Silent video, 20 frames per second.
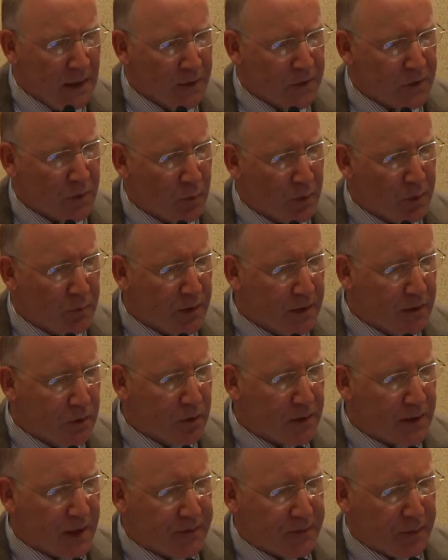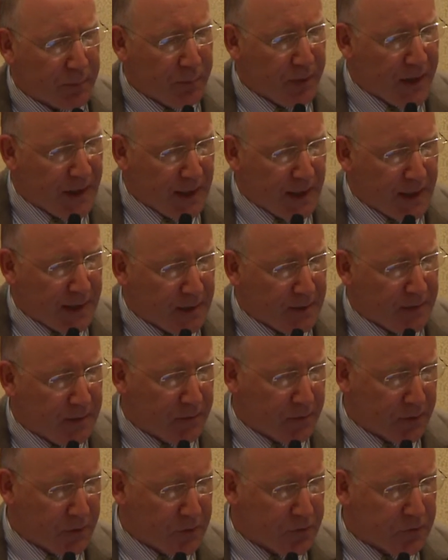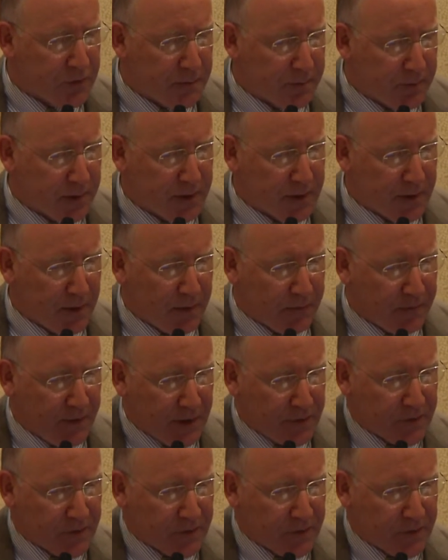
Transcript: So when we look at the pain, the treatment of